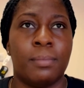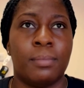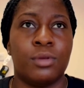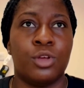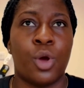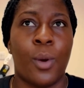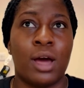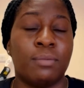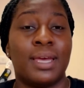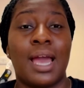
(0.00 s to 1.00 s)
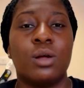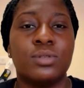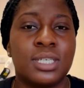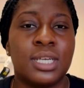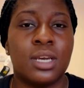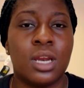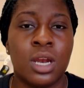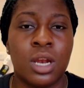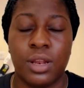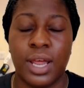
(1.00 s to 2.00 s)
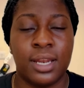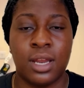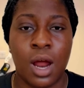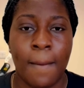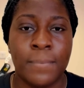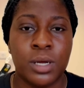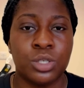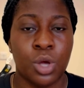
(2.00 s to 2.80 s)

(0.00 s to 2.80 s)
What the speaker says: you know, I'd be counted in the numbers,